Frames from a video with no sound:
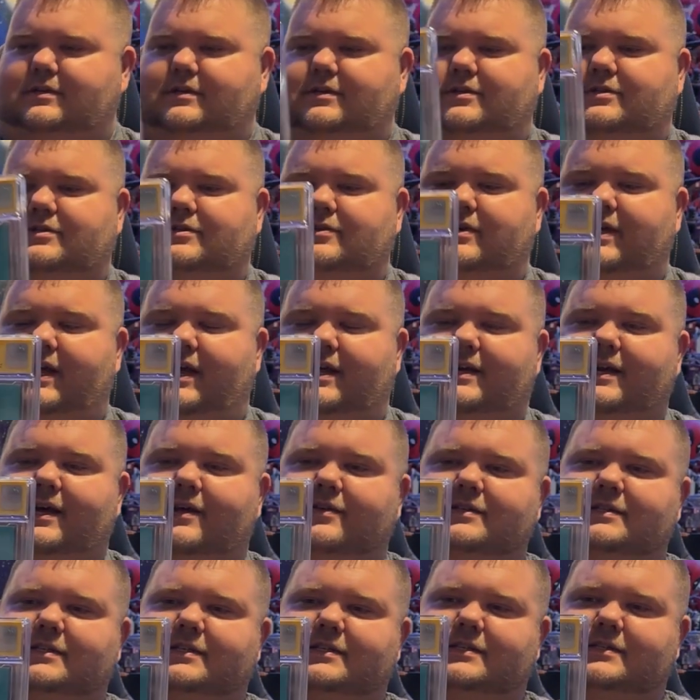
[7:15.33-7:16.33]
So yeah, now
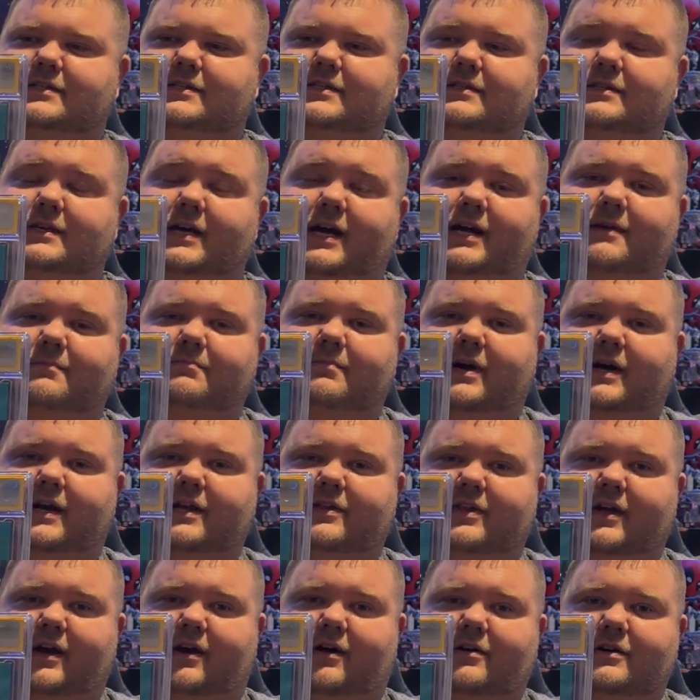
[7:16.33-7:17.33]
this is signed by
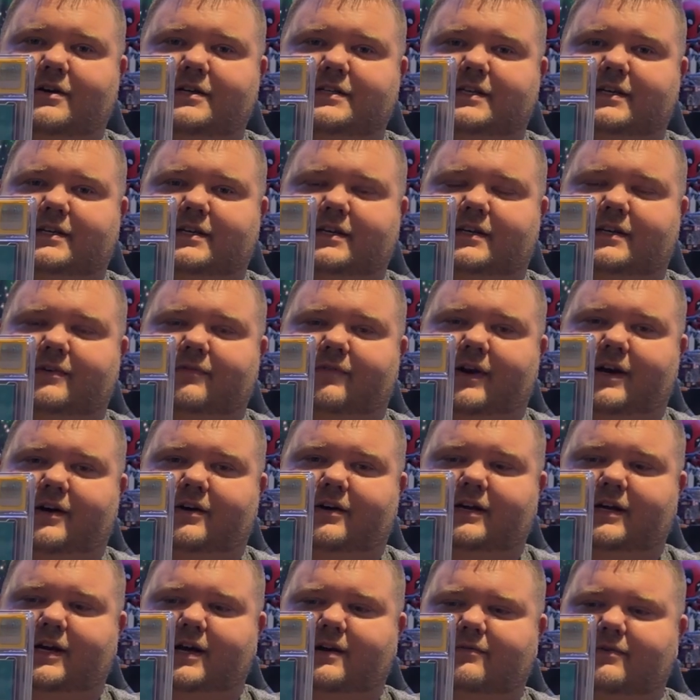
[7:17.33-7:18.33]
the artist that did the
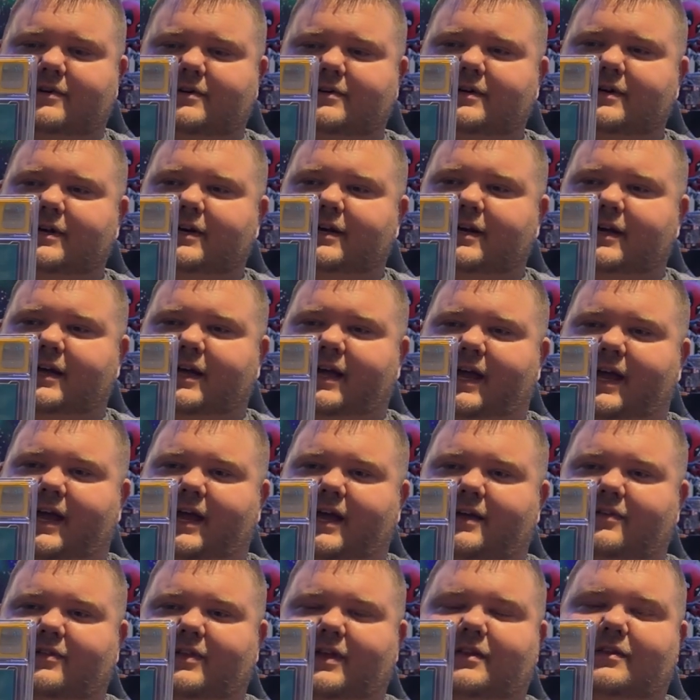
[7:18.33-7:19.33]
variant cover,
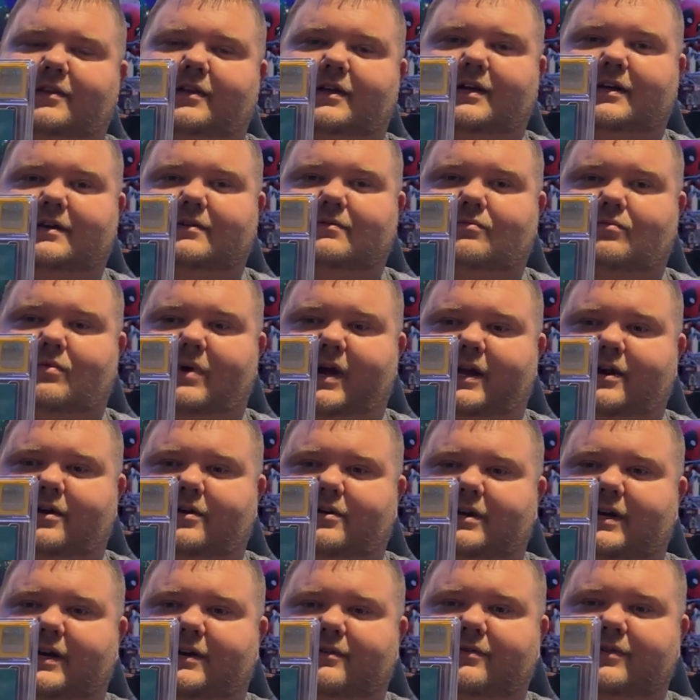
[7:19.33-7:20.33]
and then the writer
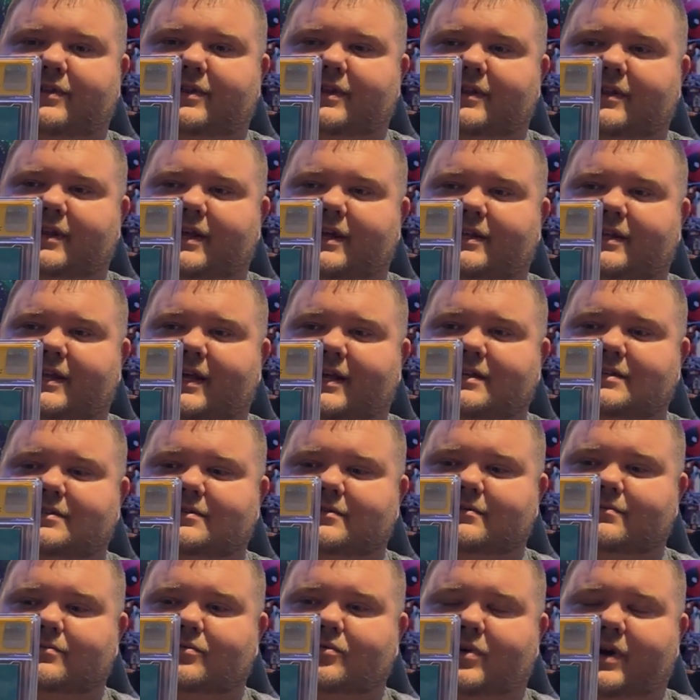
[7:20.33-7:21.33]
and everything like that.
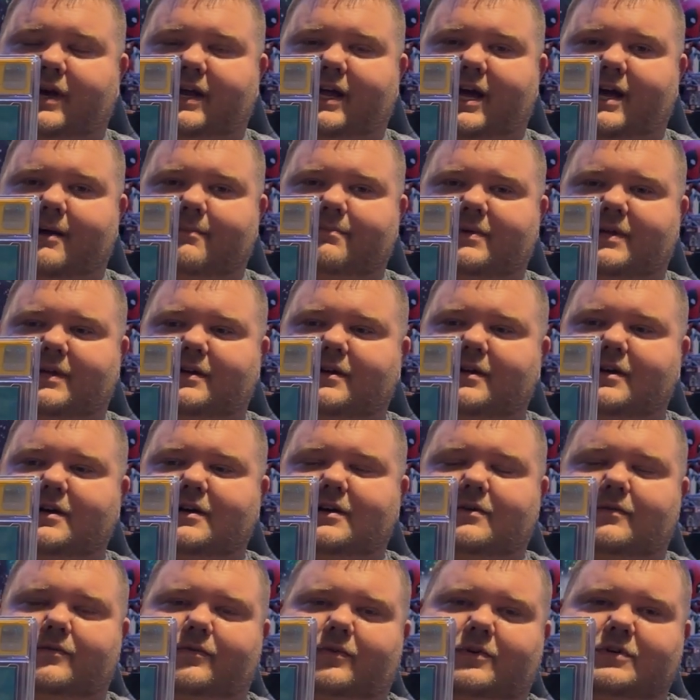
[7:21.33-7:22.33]
So I'm quite happy.
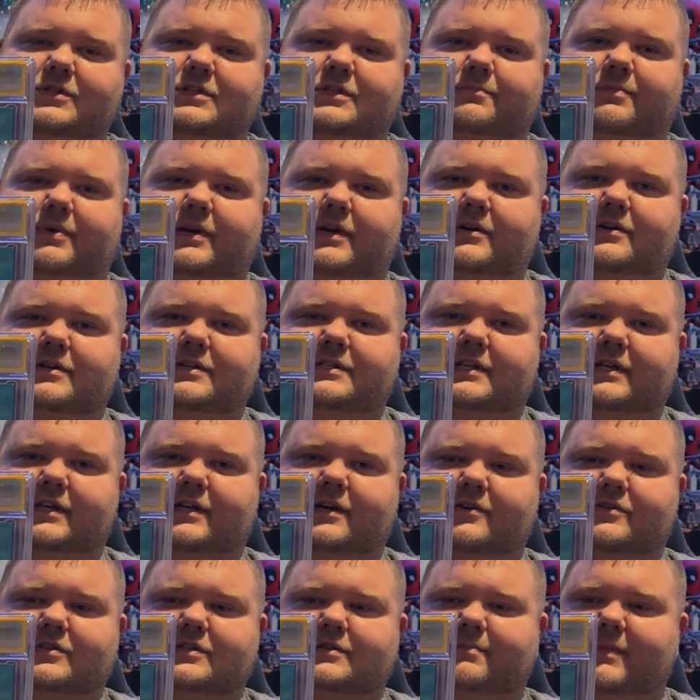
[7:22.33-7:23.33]
First appearance of
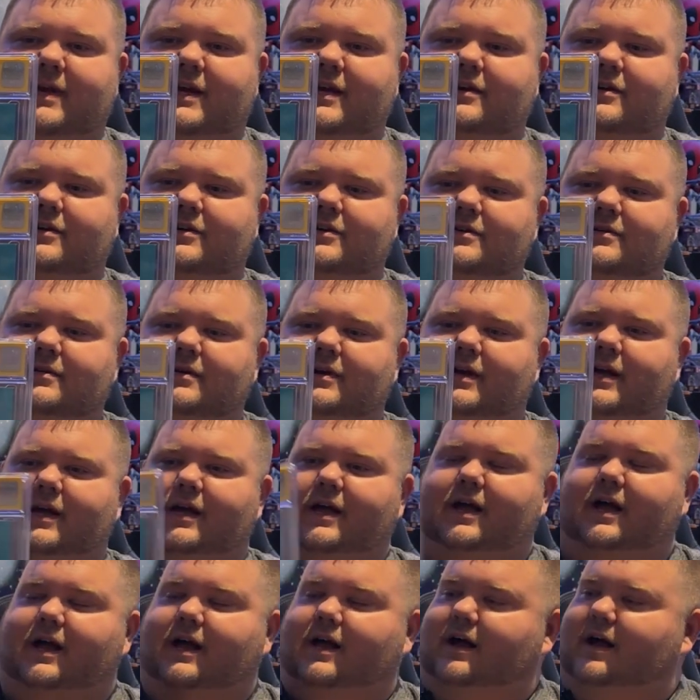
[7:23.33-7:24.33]
Ghostmaker.
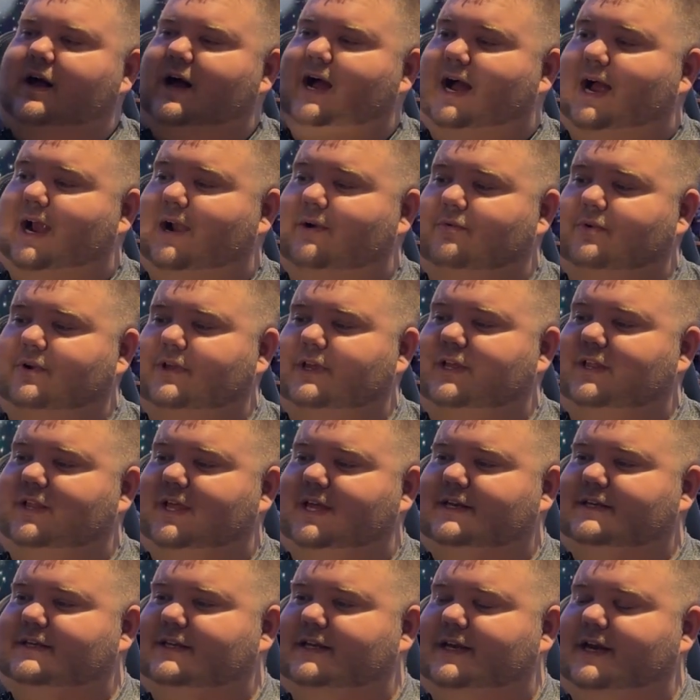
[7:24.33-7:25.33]
I really
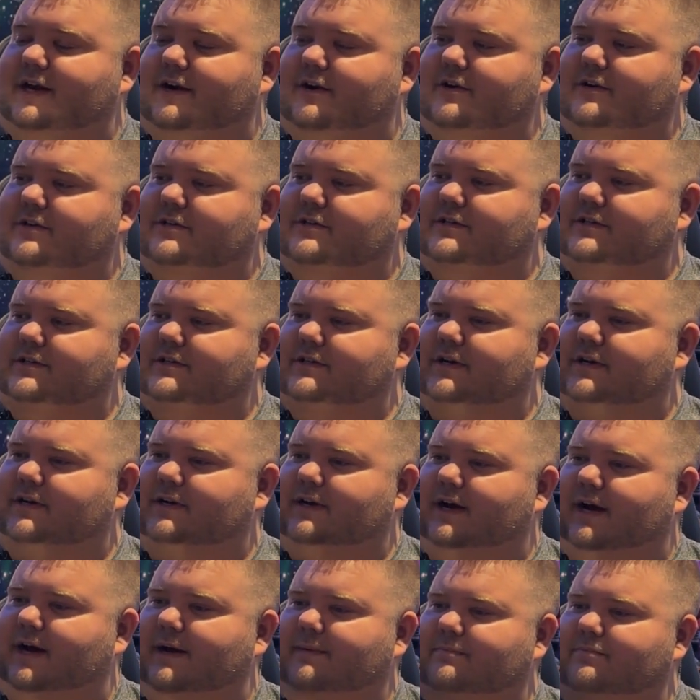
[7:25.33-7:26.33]
like the character.
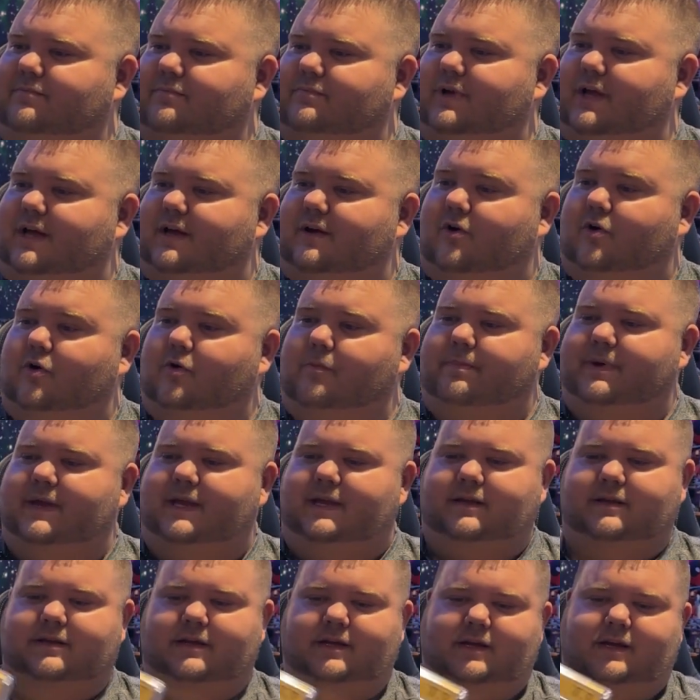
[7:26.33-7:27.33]
I'm
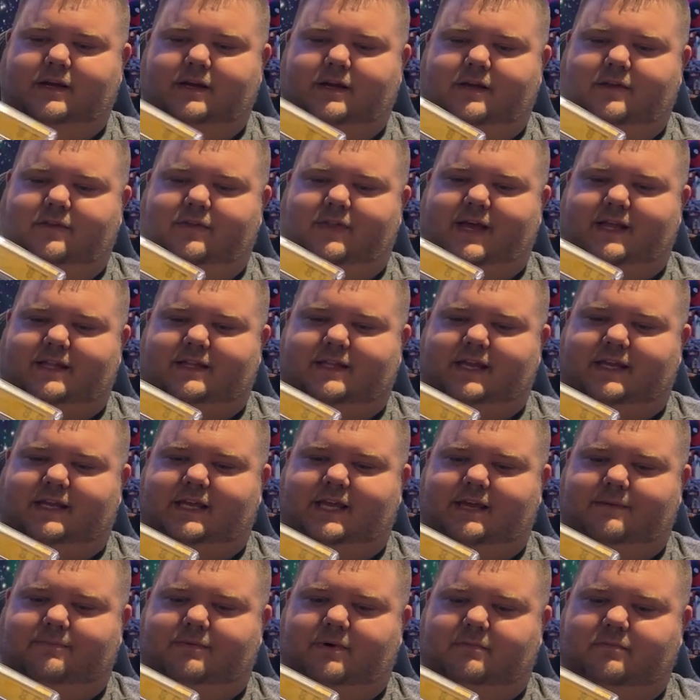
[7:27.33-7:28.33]
hoping that they
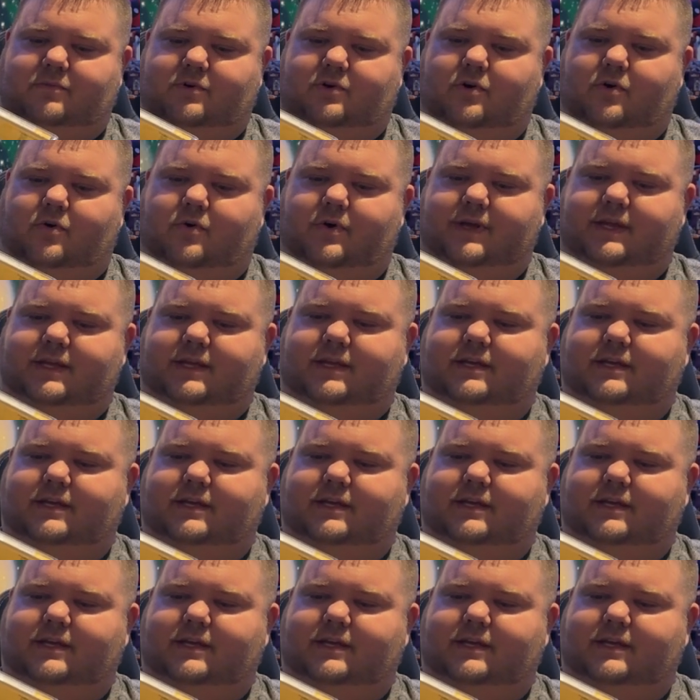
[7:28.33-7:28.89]
keep him going.